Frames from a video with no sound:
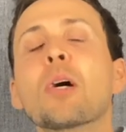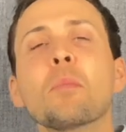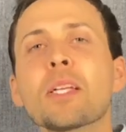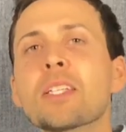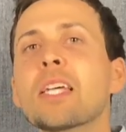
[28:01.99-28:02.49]
I'm
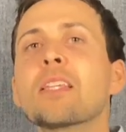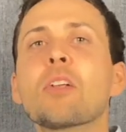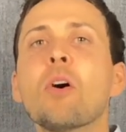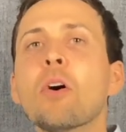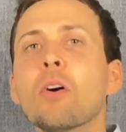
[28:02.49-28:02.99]
not saying that
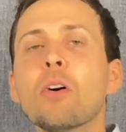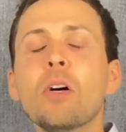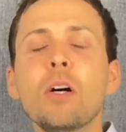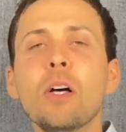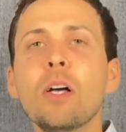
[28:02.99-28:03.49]
all
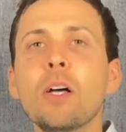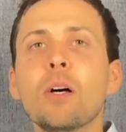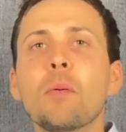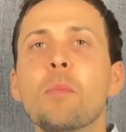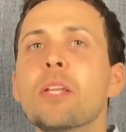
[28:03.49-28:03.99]

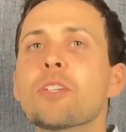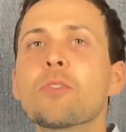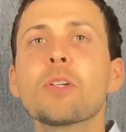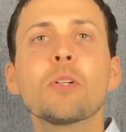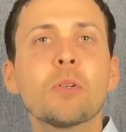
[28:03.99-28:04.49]

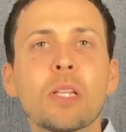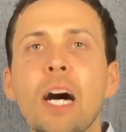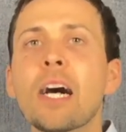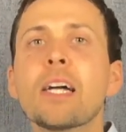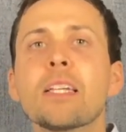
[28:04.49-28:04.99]
ministry
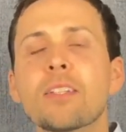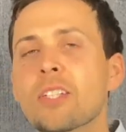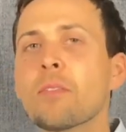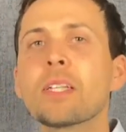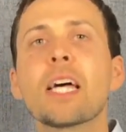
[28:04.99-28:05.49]
online and
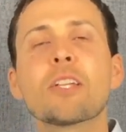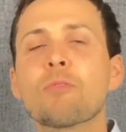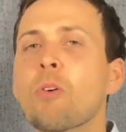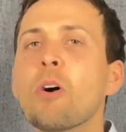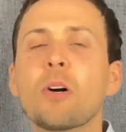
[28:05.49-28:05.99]
stuff like that is
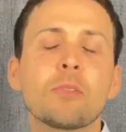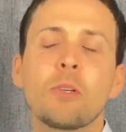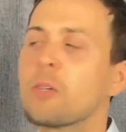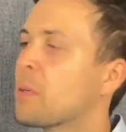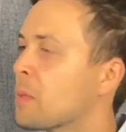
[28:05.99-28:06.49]
wrong.
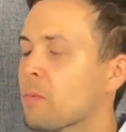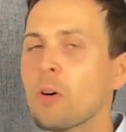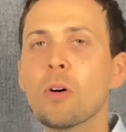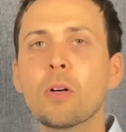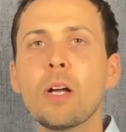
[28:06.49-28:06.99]
Don't get me
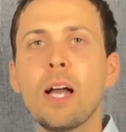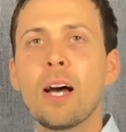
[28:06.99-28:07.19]
wrong.